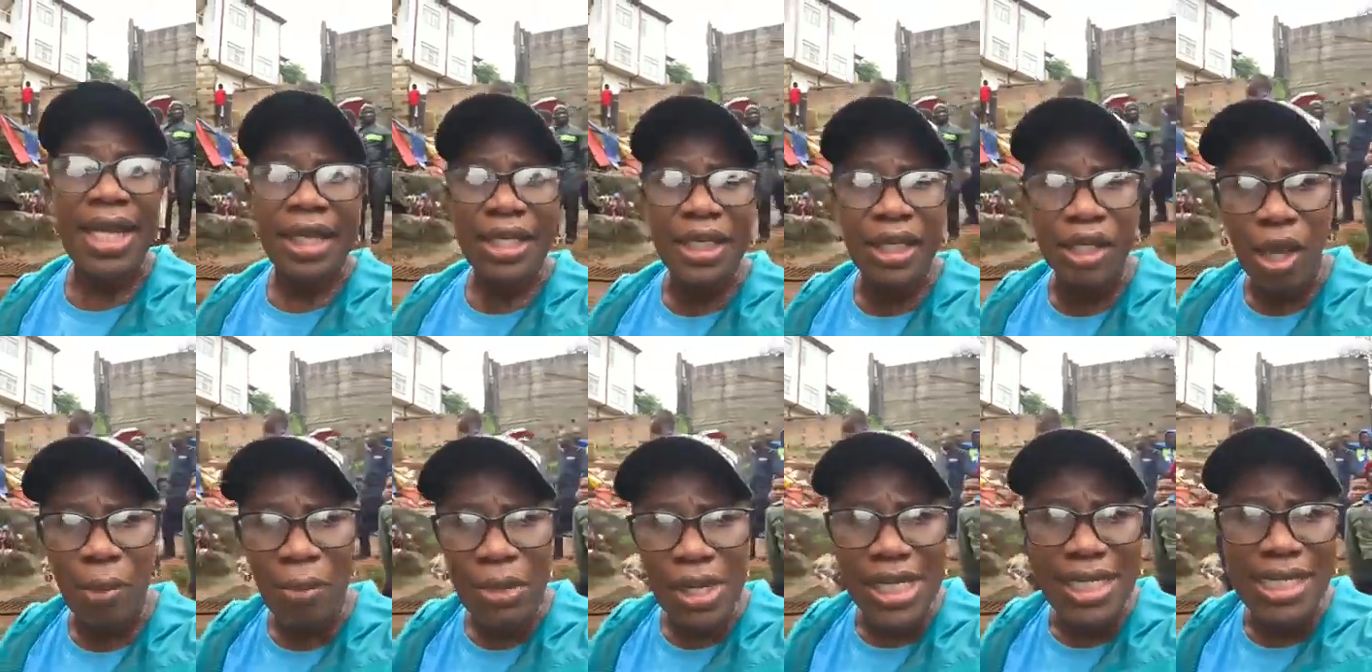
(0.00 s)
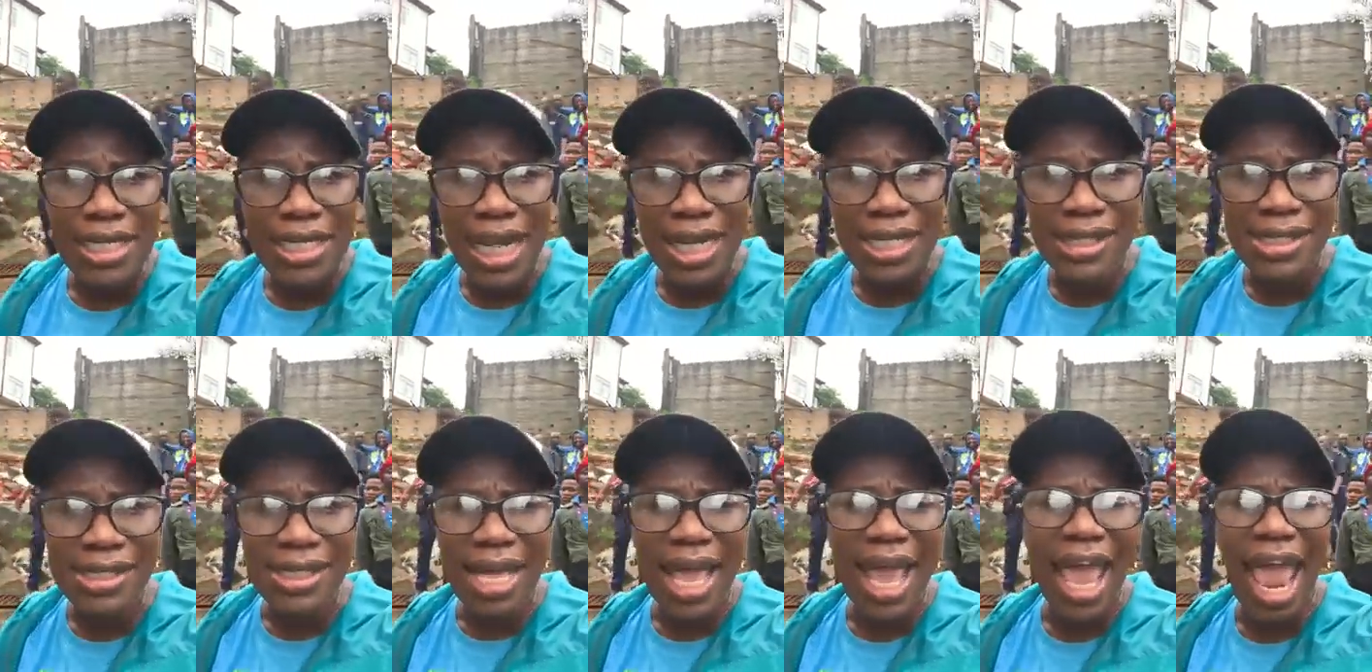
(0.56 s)
The community then
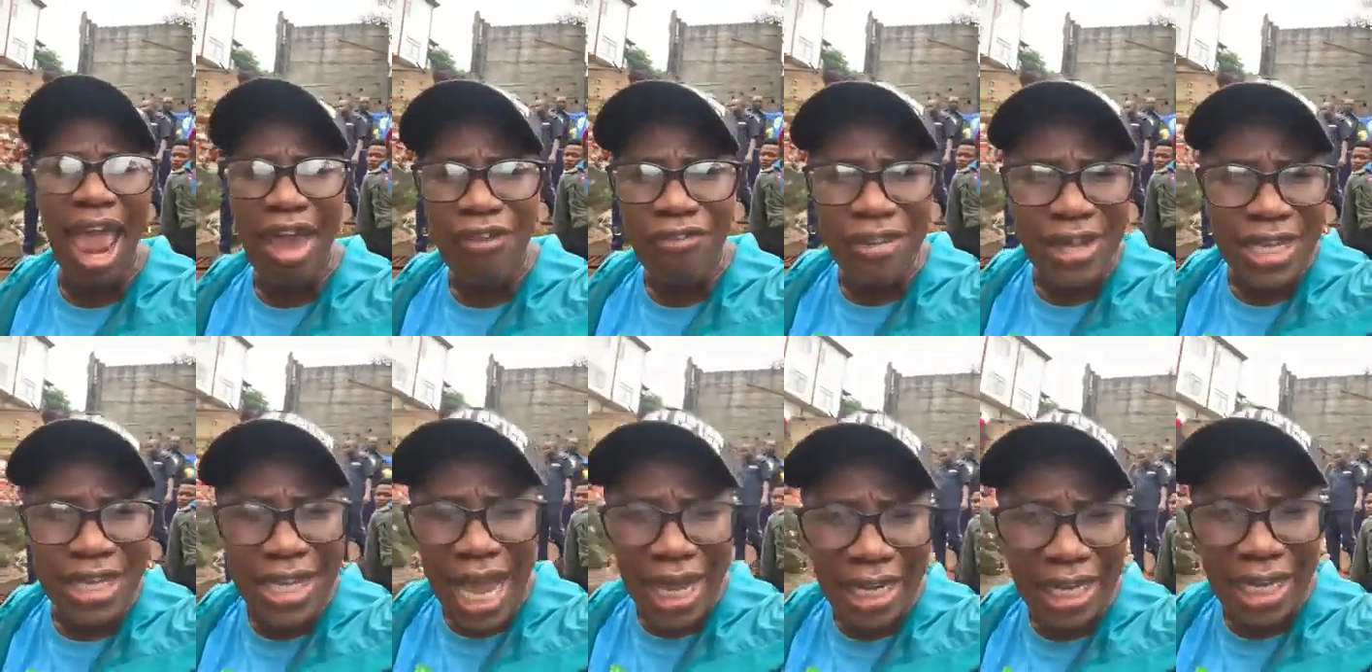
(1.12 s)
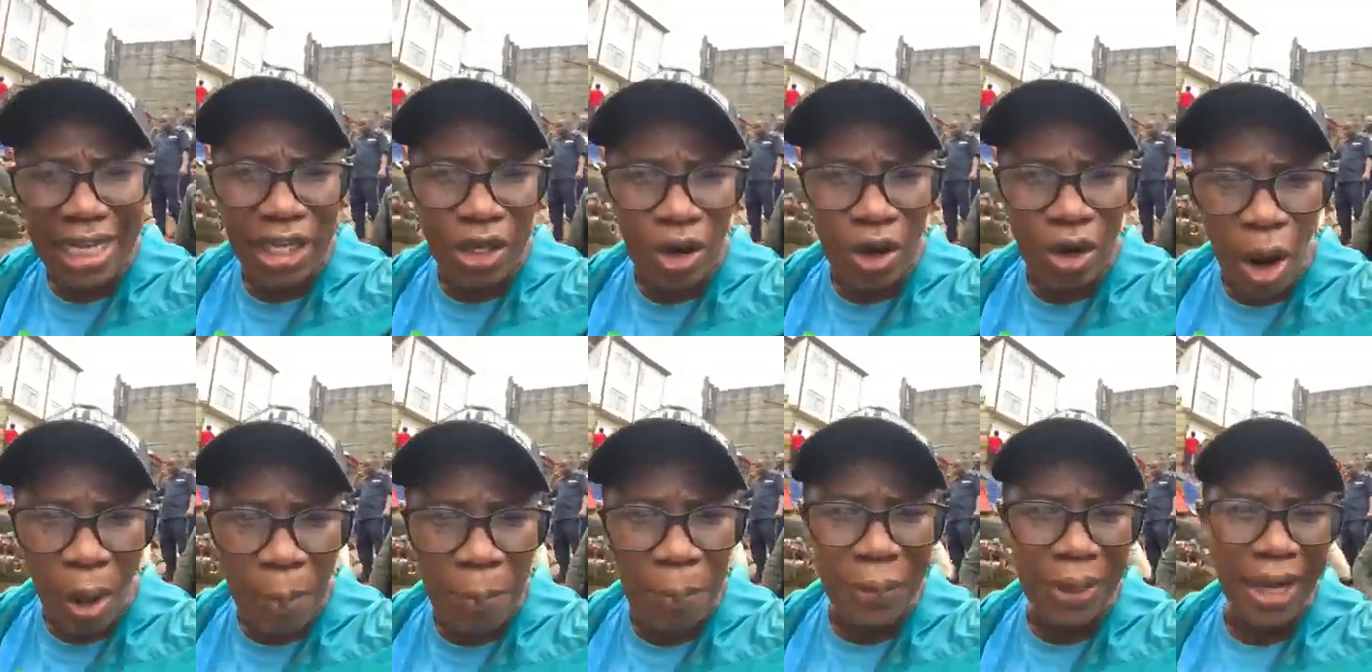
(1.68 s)
say every year then they
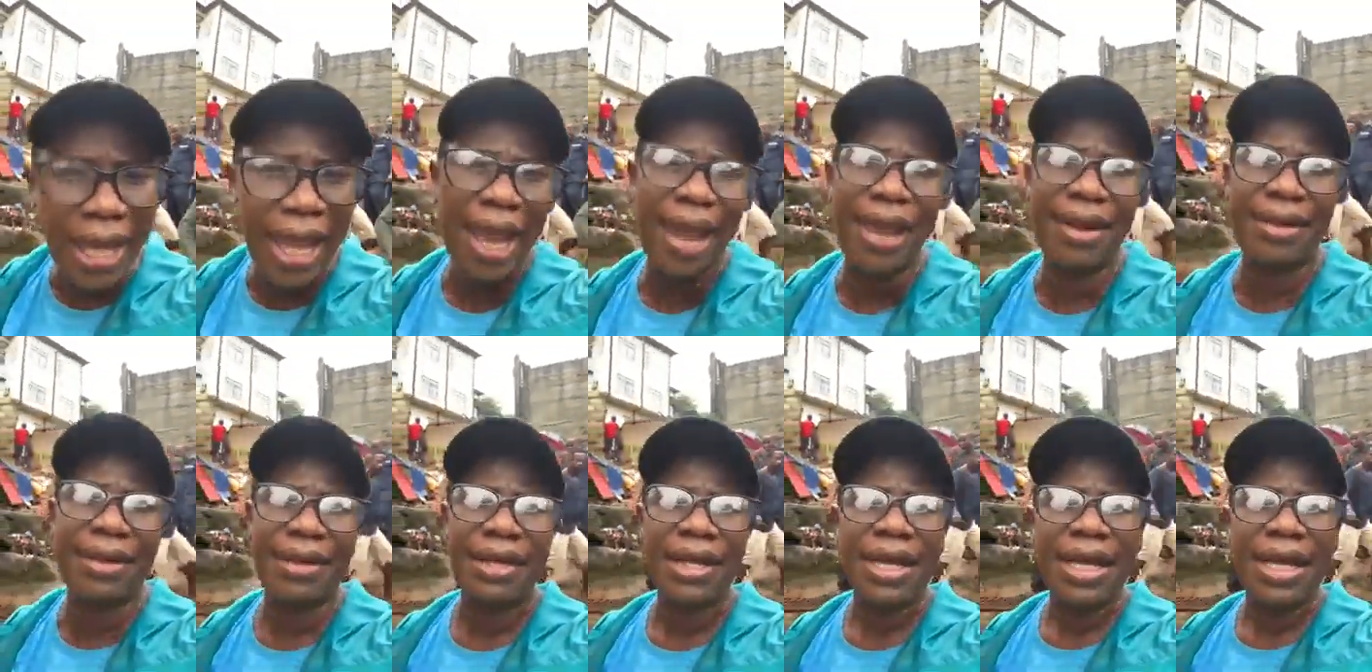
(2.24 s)
complain.